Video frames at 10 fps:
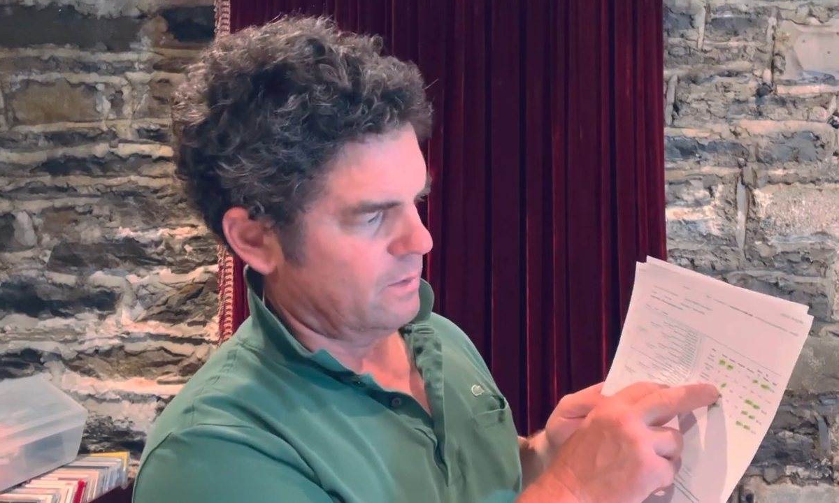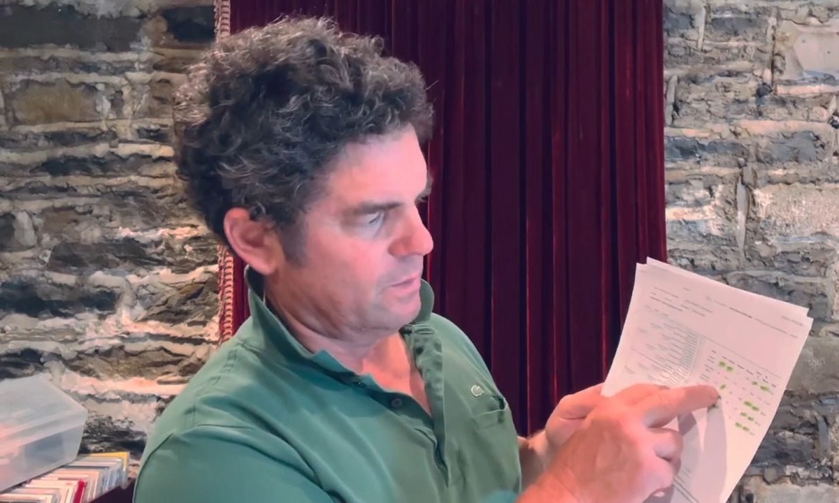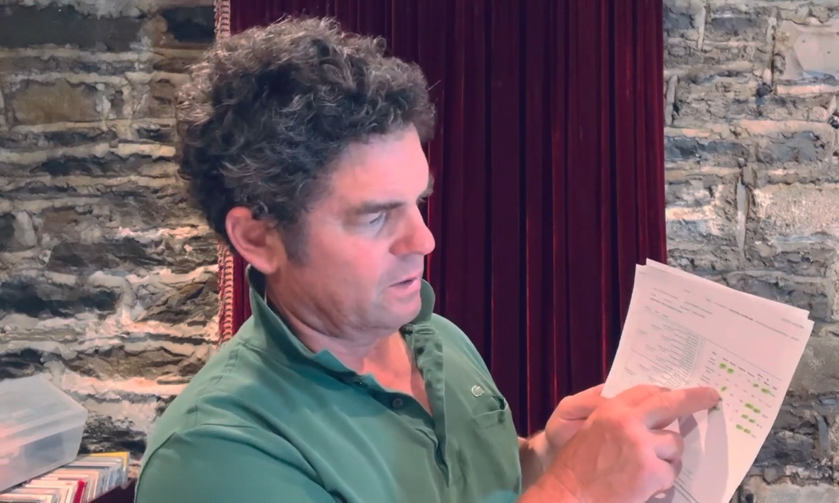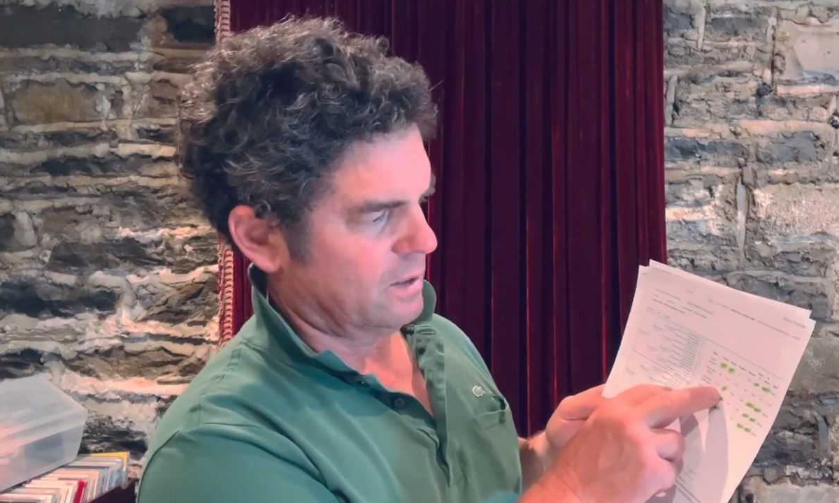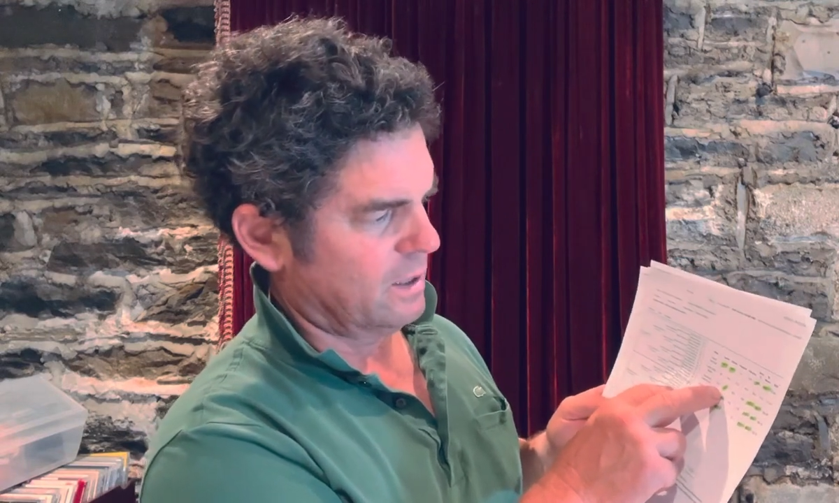
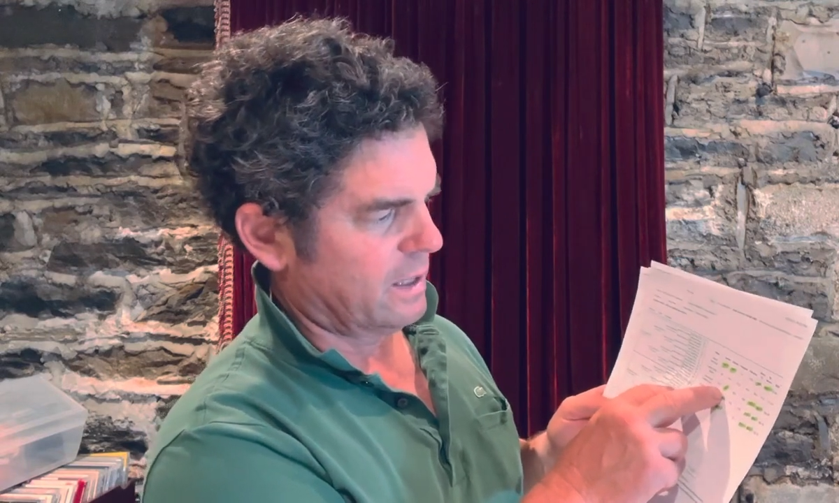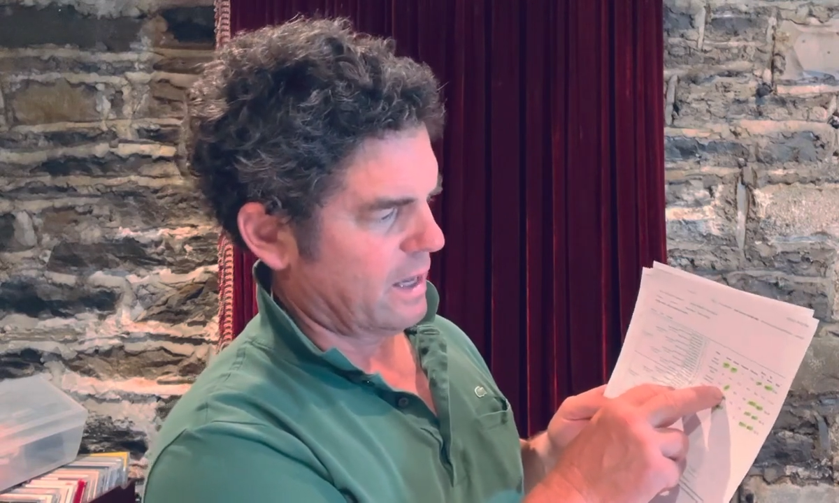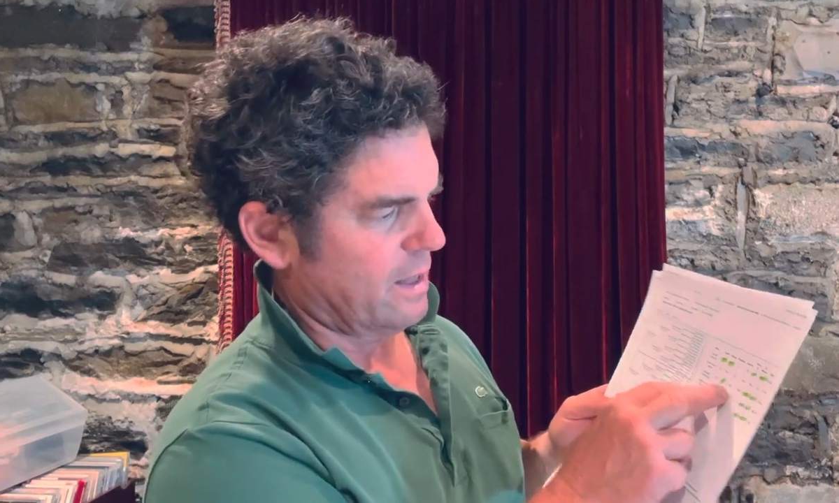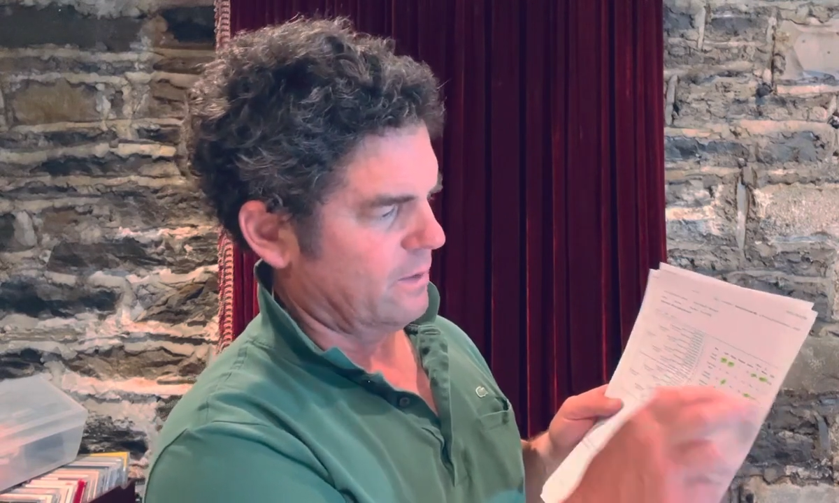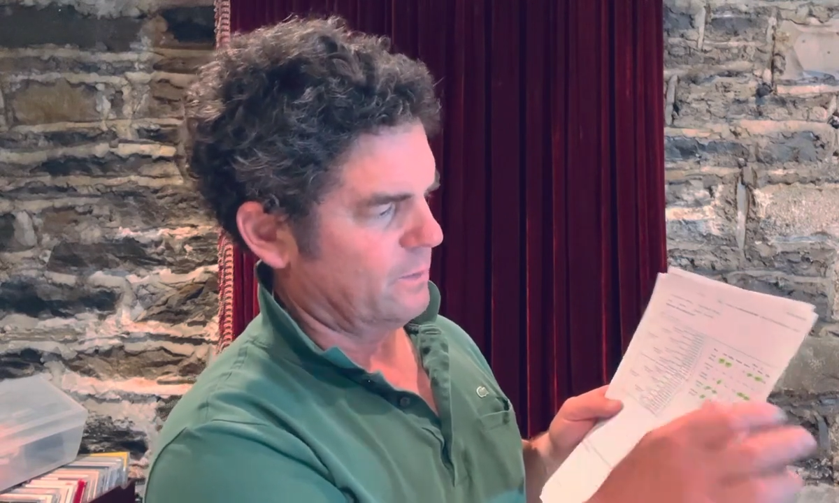ability and
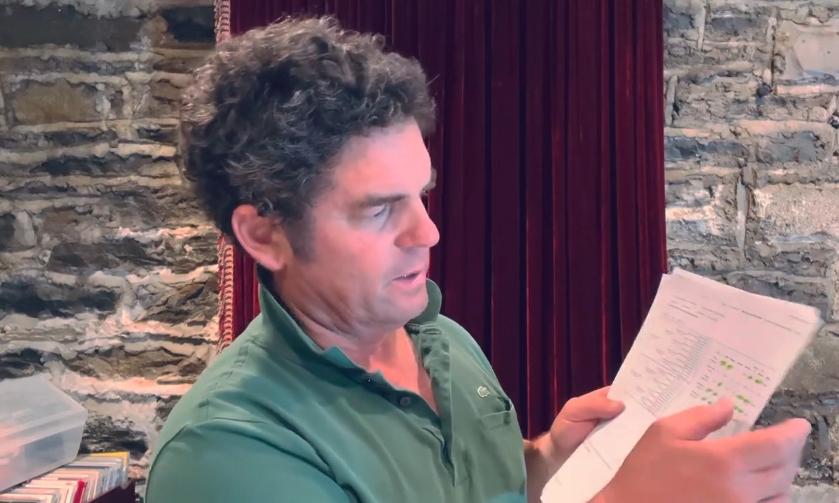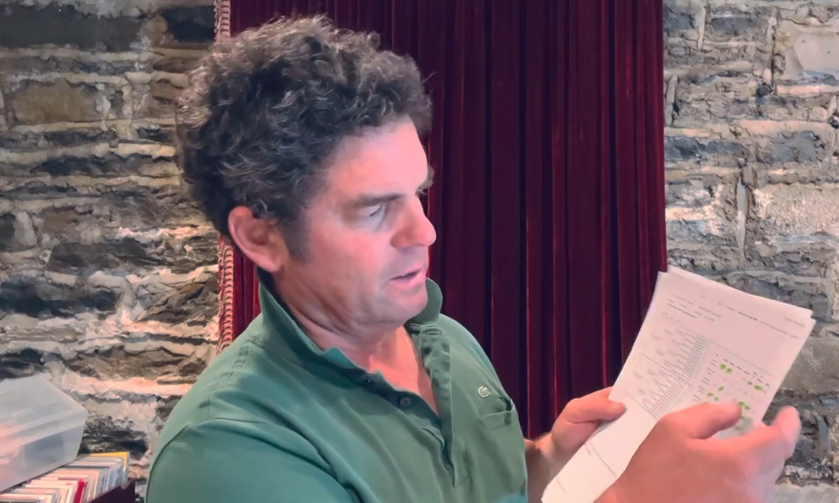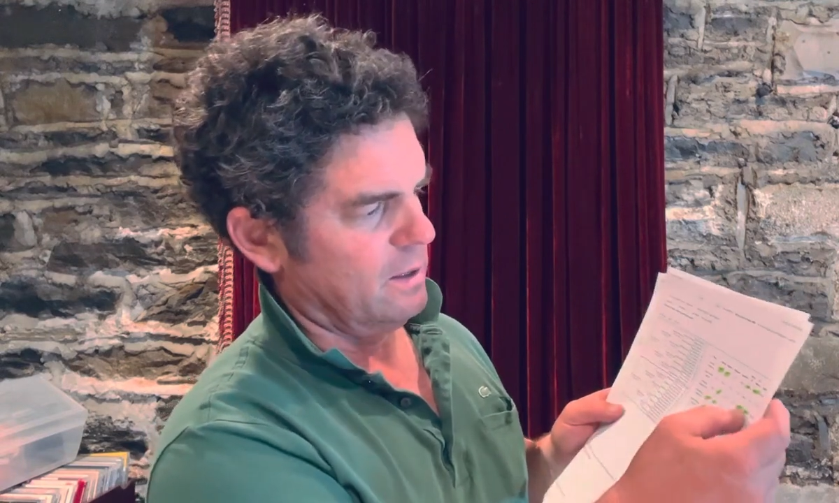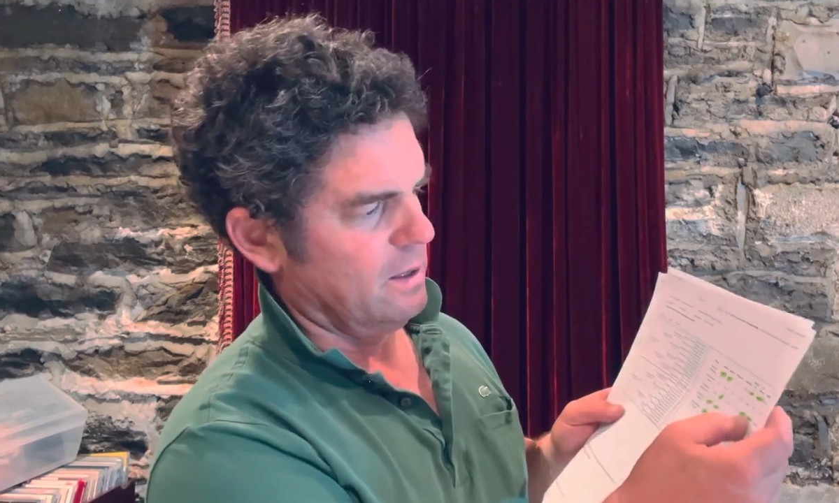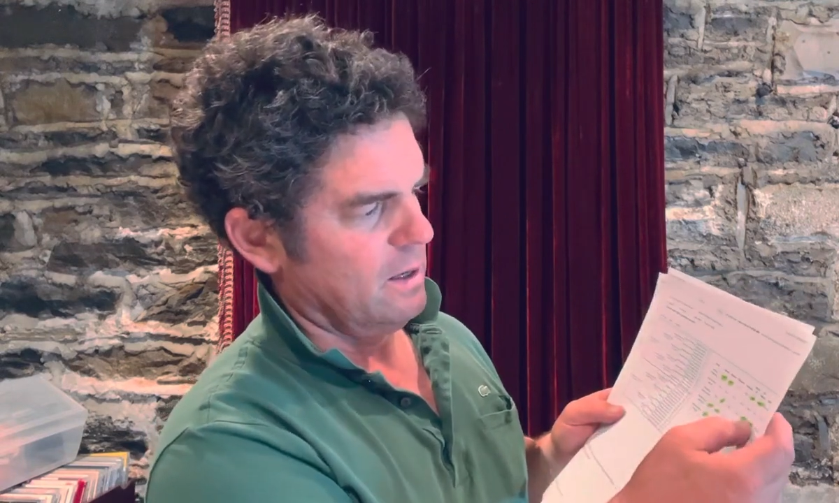galloping,